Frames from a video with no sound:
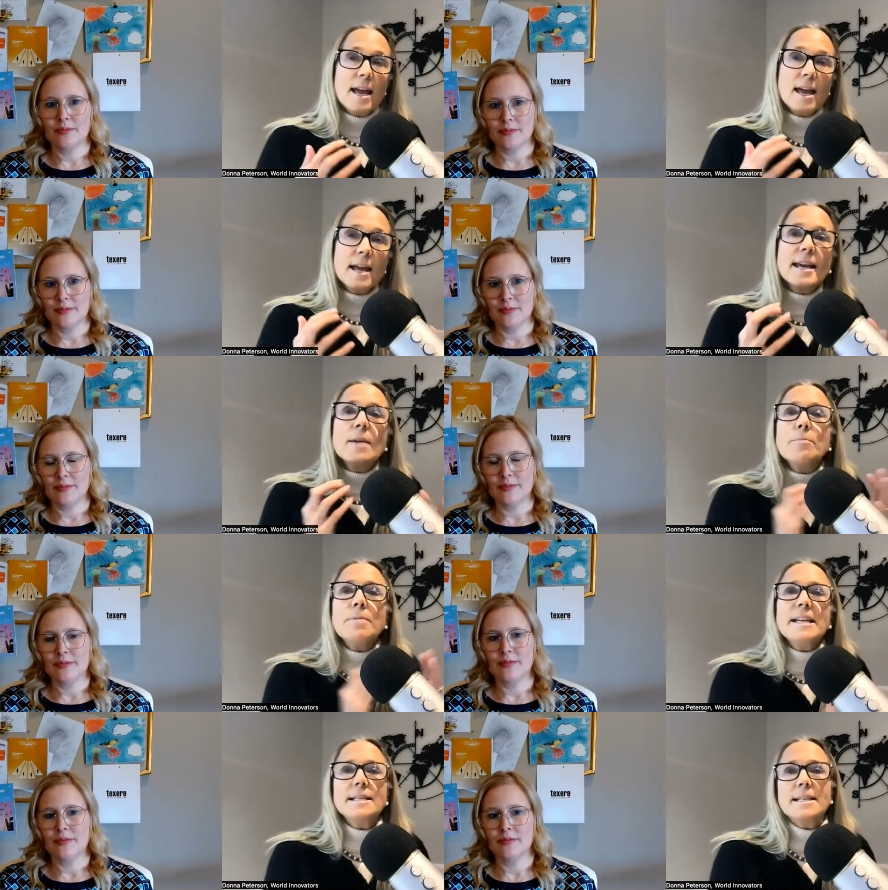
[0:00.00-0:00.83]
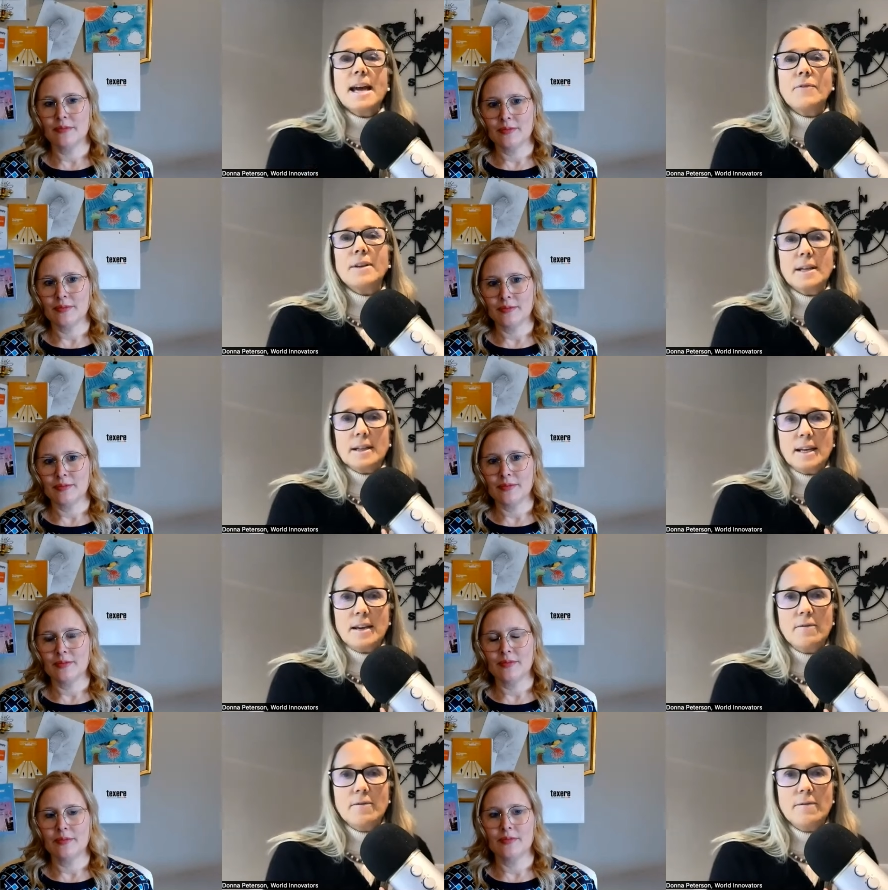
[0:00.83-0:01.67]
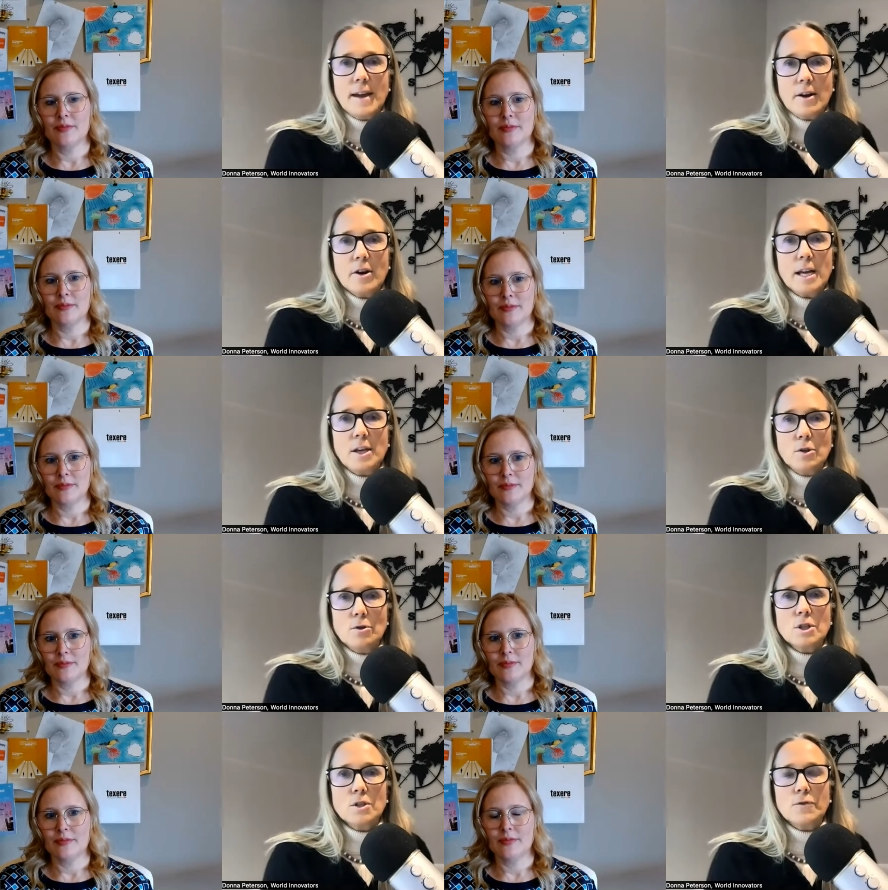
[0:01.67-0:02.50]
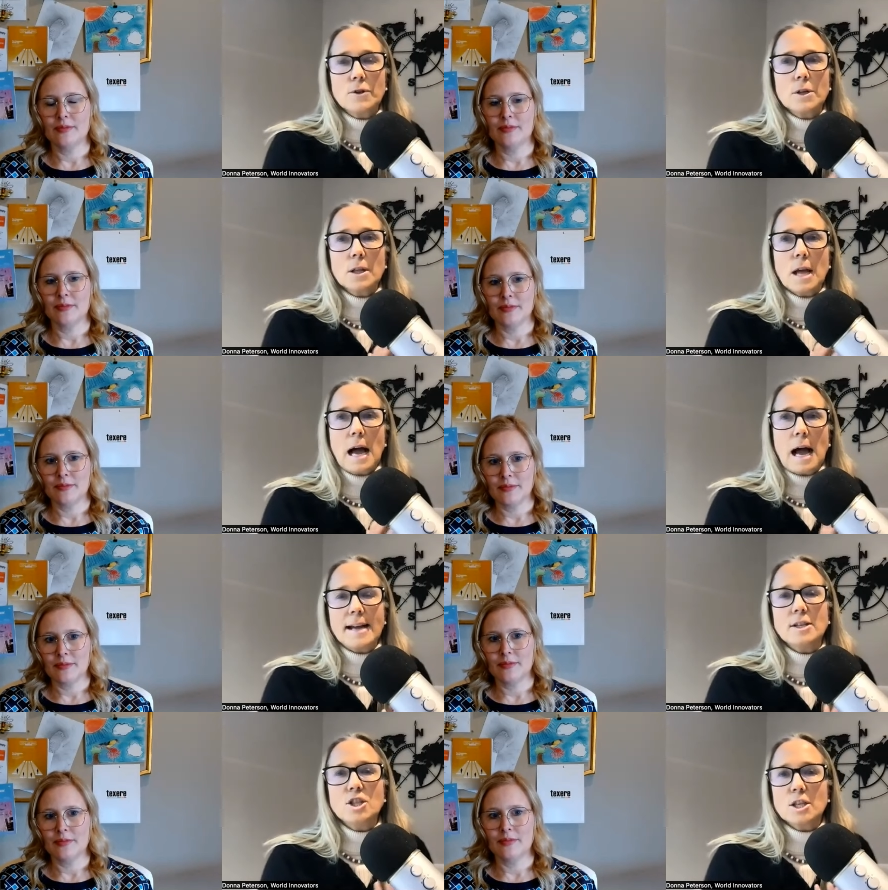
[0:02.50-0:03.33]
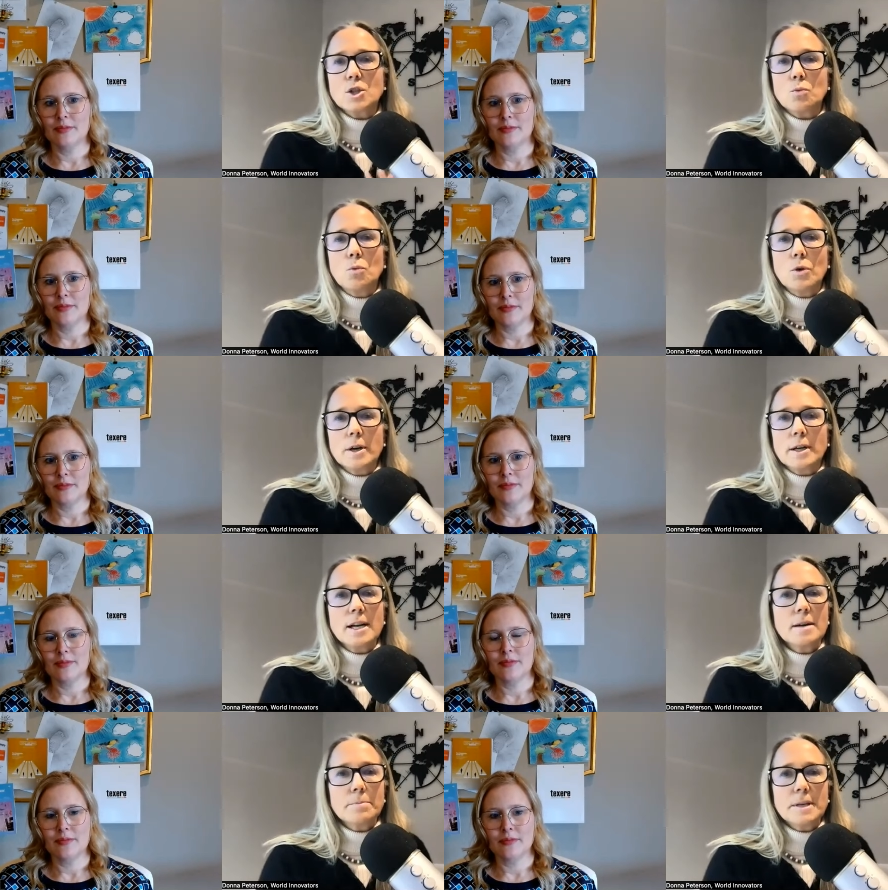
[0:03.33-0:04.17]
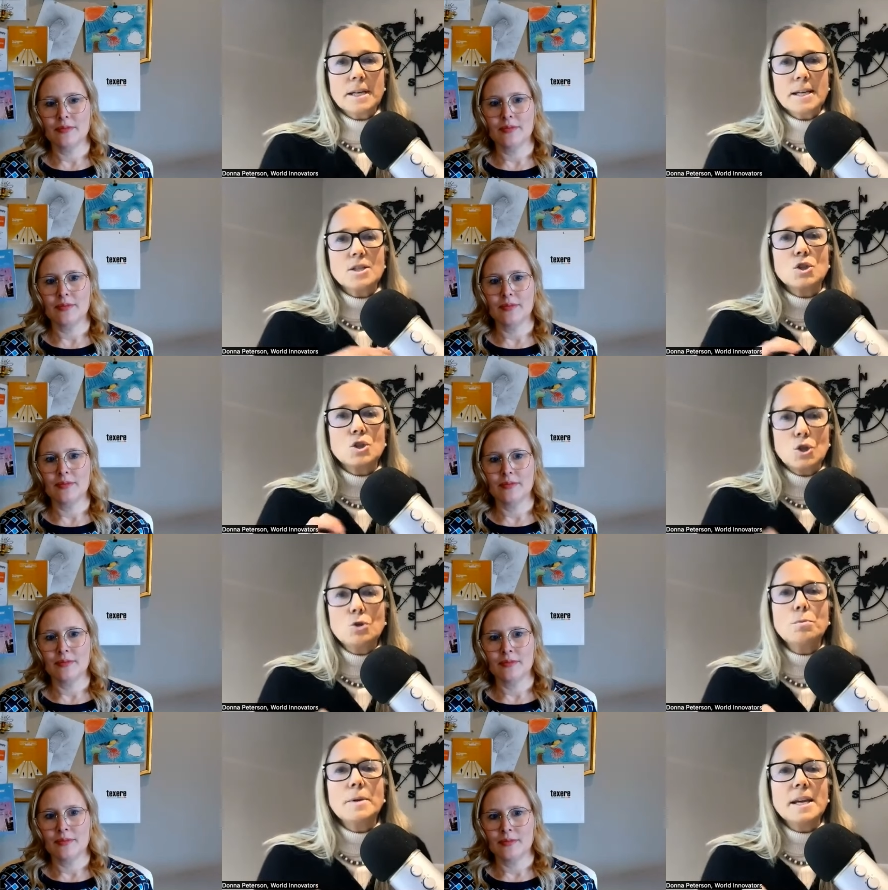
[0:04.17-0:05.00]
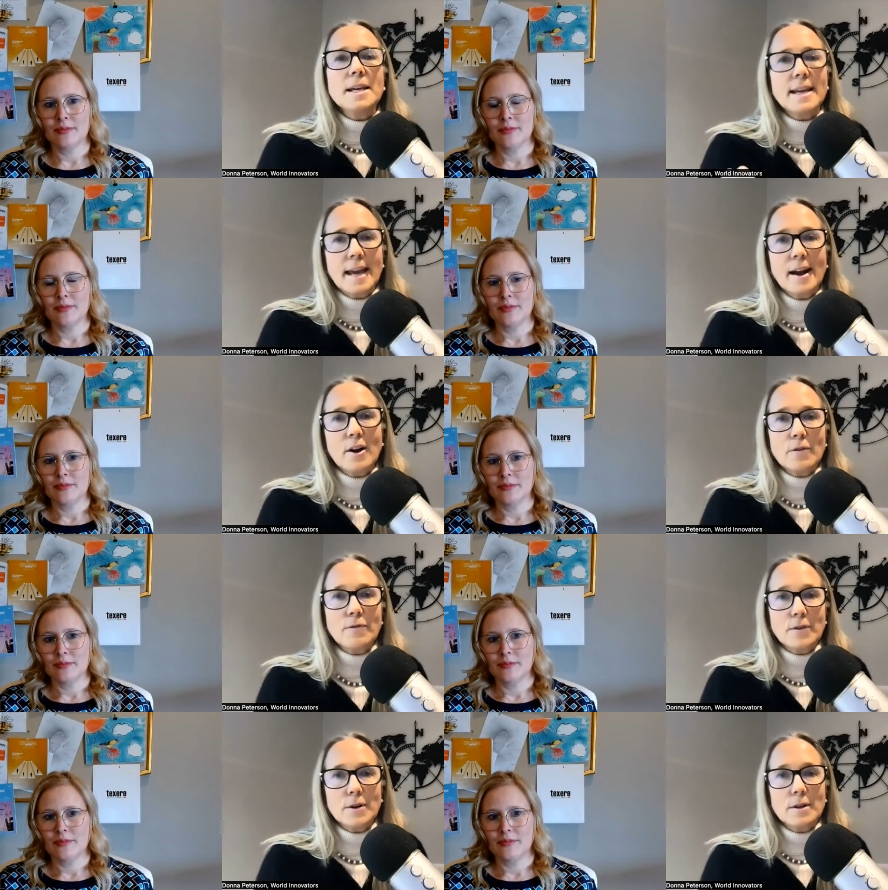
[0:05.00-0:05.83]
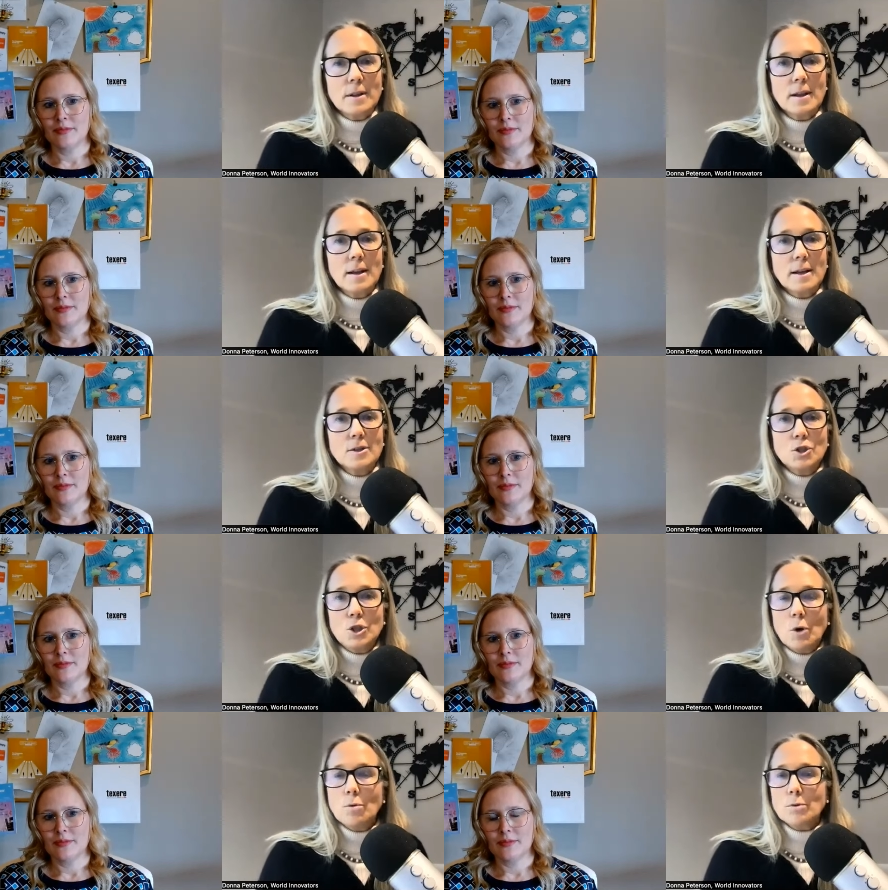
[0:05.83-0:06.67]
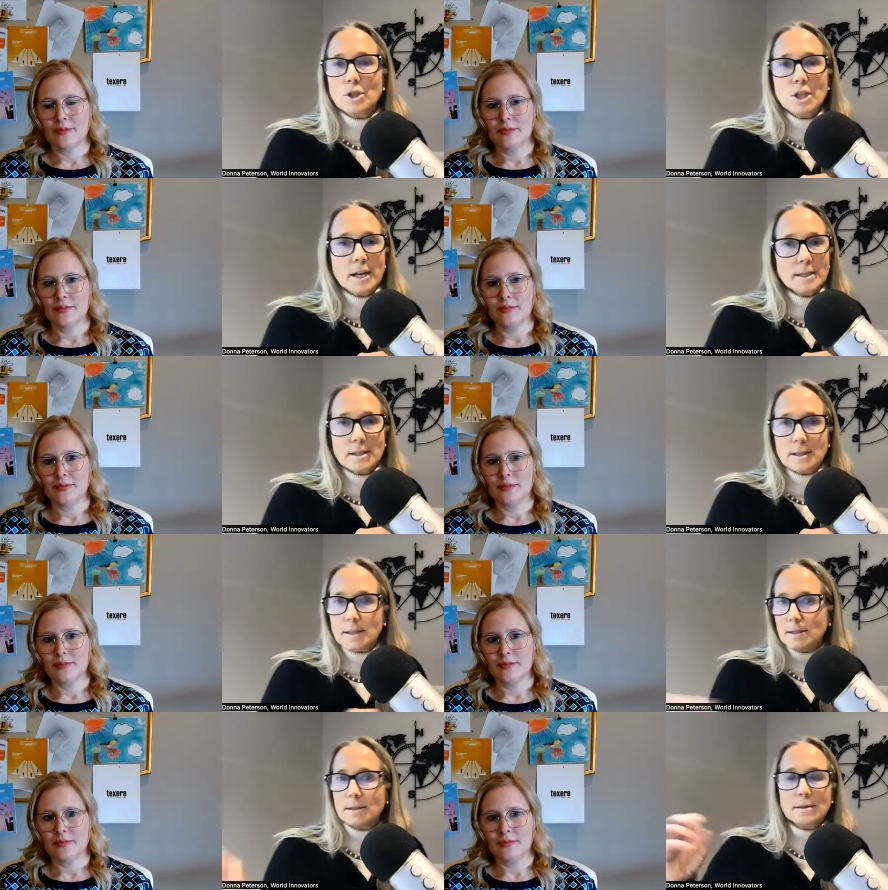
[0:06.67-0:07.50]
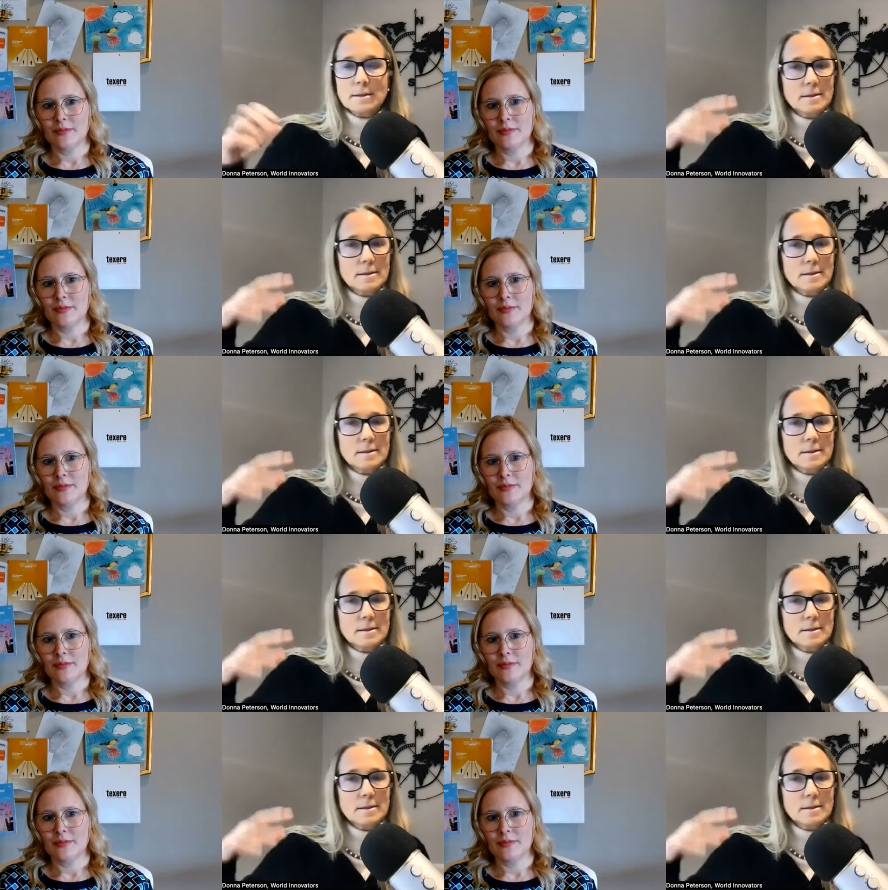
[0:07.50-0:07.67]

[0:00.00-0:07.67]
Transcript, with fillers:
Speaker 1: Yeah. It can be definitely very useful. I just warn companies to be careful. Don't just,